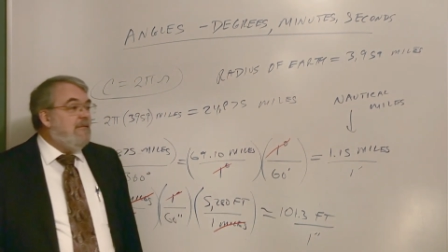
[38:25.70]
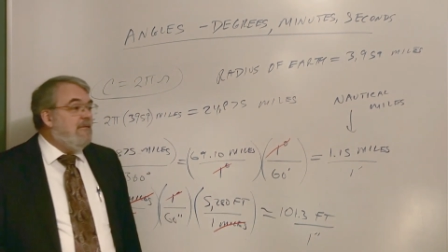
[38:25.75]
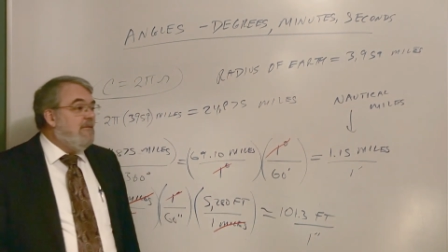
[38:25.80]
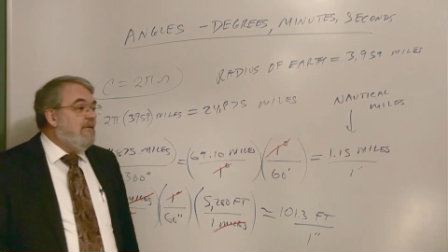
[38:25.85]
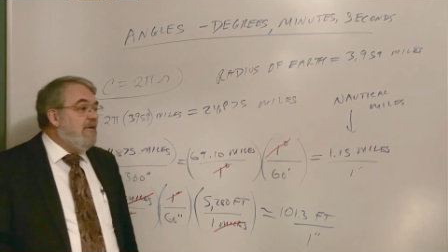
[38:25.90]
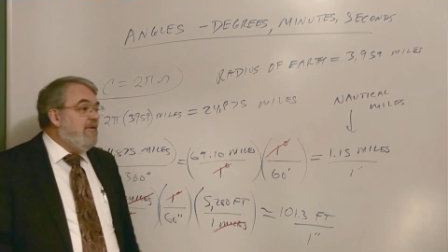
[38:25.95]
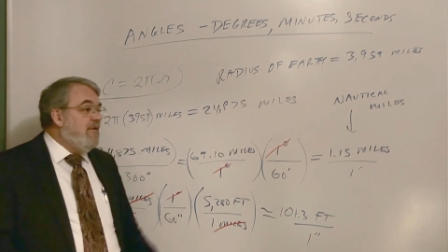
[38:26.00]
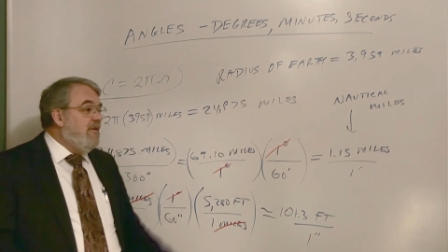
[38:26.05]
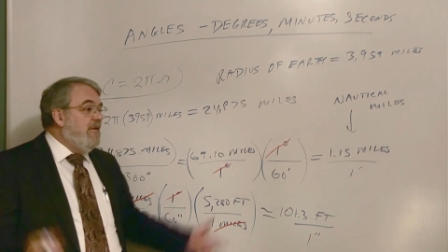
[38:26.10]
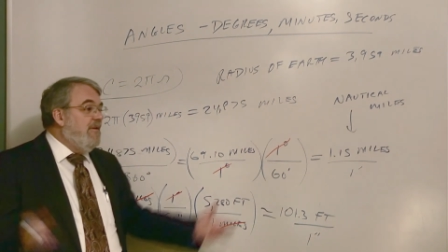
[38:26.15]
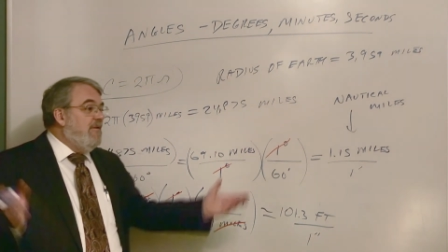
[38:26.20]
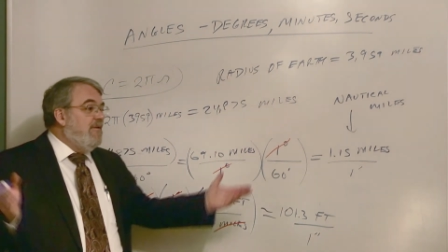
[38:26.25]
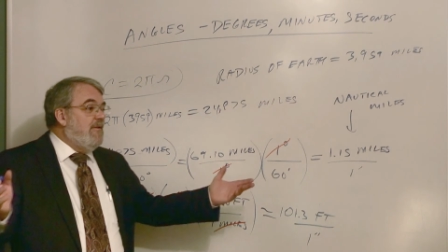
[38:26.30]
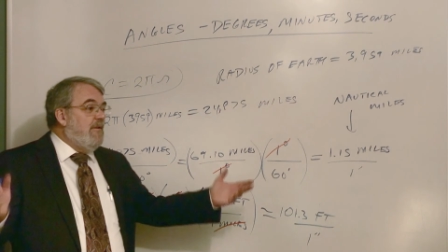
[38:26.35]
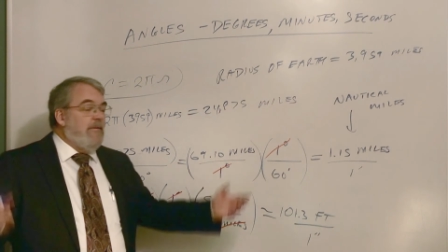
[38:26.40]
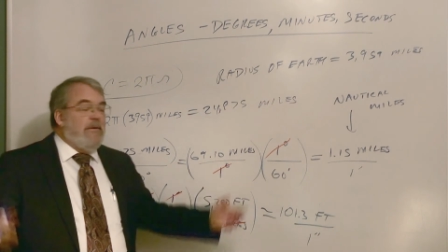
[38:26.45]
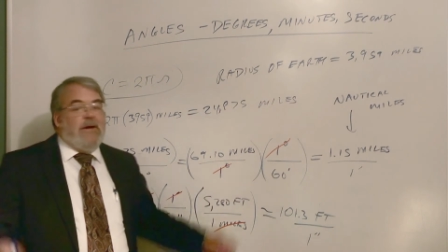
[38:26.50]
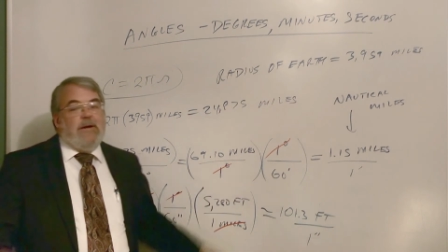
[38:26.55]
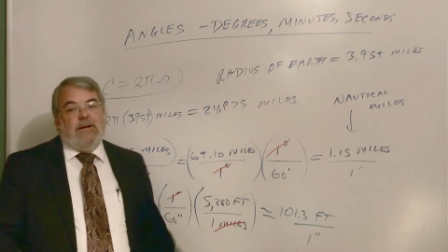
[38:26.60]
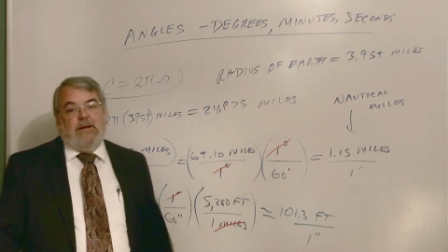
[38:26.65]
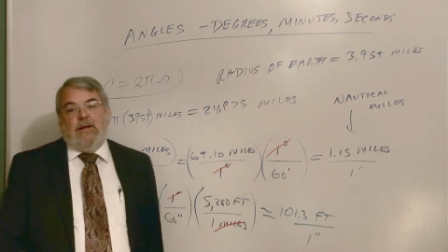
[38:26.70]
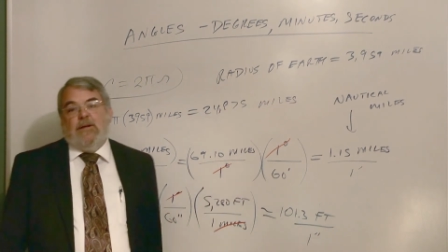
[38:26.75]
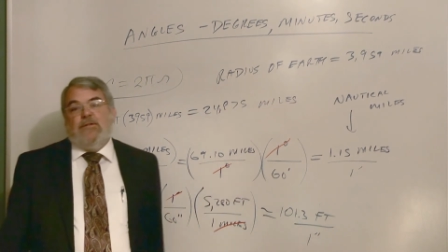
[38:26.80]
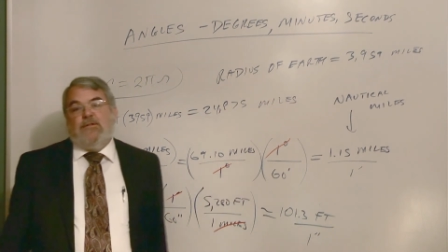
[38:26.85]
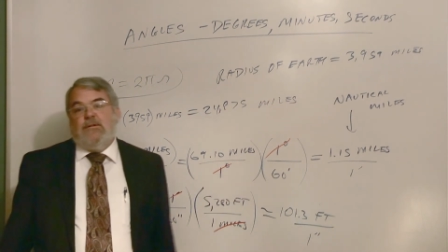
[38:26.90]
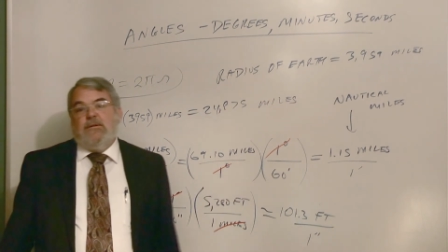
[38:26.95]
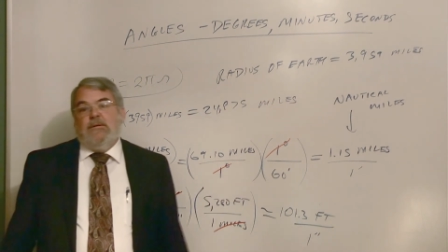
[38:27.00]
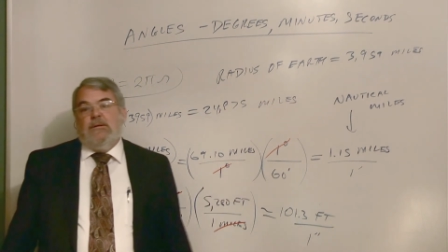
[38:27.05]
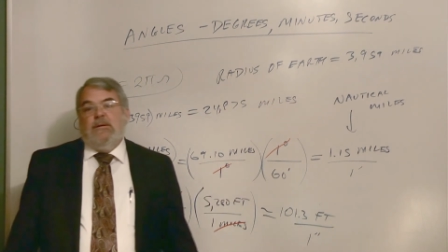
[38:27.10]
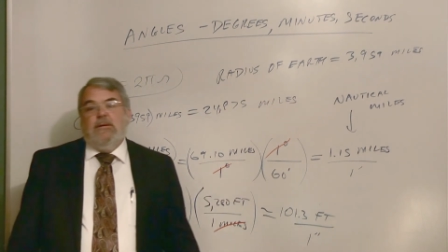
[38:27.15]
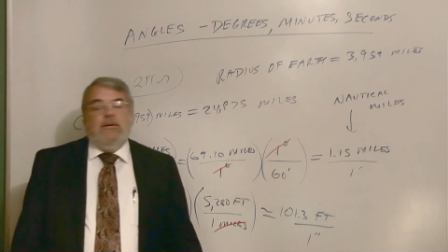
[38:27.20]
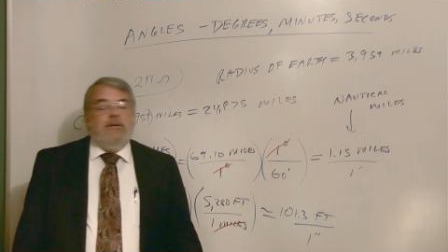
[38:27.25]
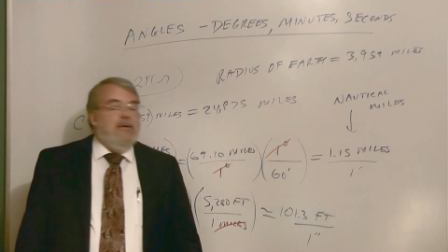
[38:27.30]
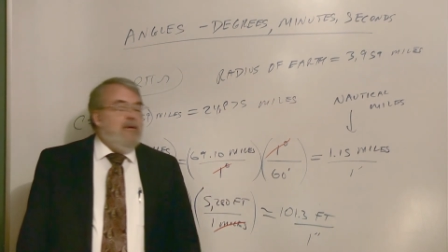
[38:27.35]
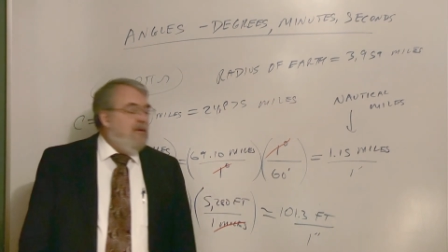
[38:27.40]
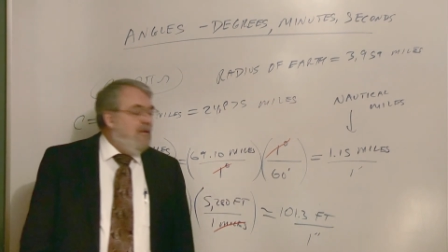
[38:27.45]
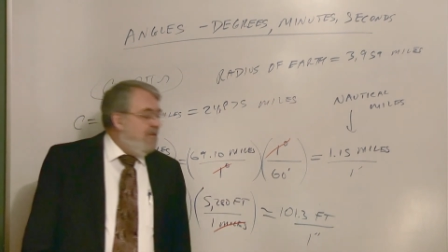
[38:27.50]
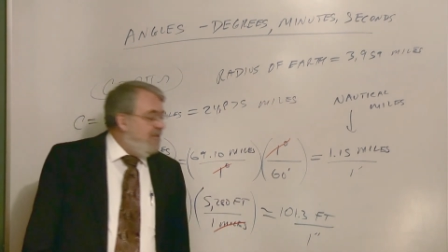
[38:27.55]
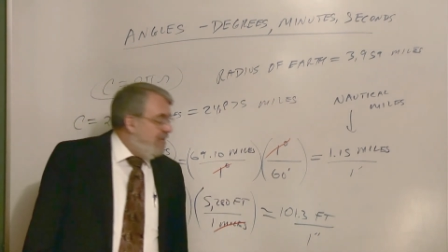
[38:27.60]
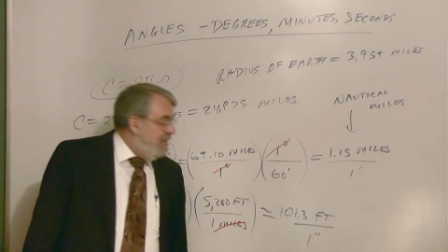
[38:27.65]
which is around an inch.
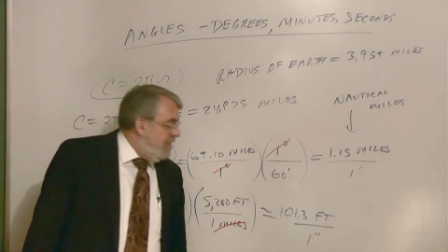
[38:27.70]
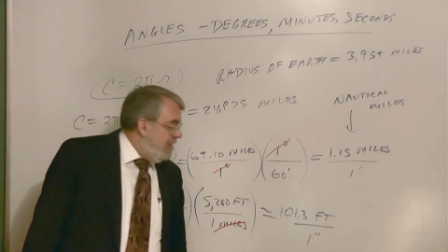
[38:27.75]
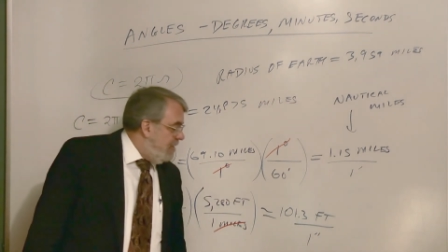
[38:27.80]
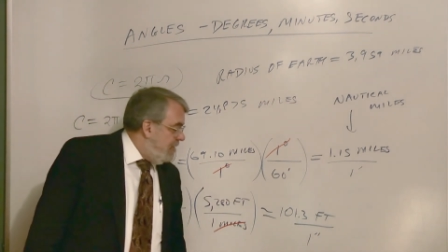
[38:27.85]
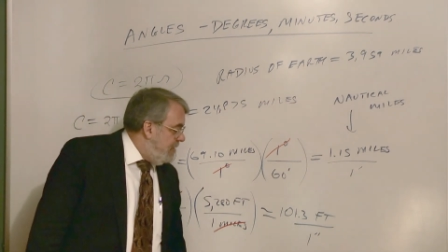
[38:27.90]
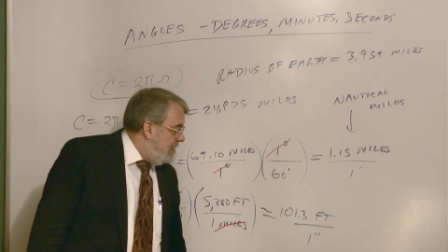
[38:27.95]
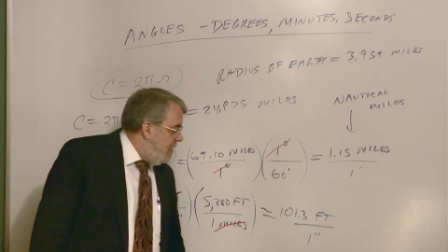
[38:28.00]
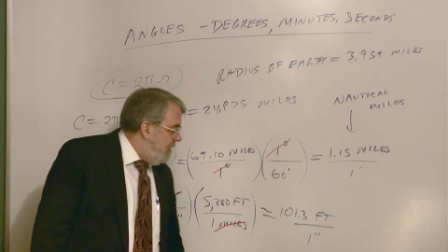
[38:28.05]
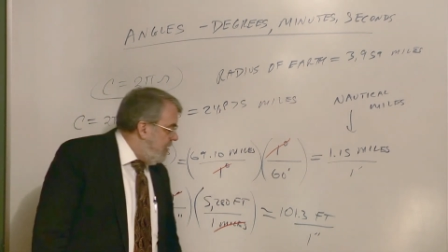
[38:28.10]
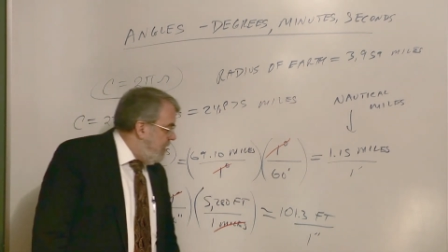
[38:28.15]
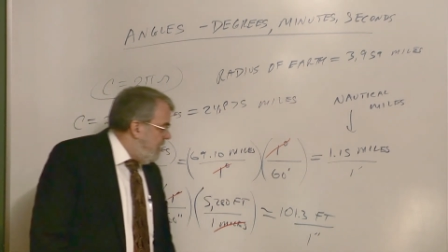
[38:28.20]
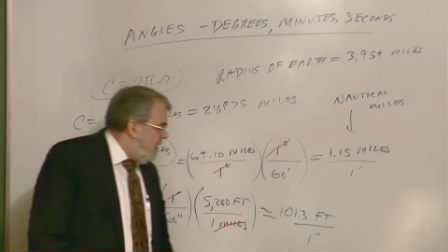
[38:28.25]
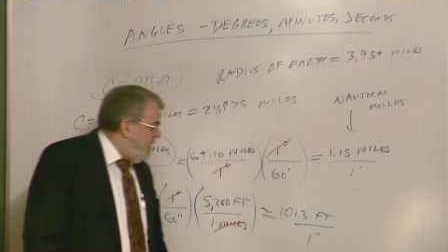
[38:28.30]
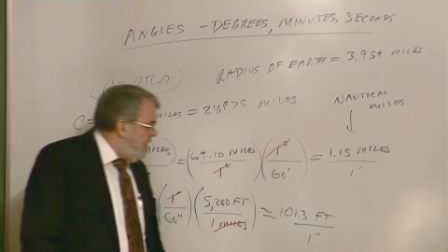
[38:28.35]
So they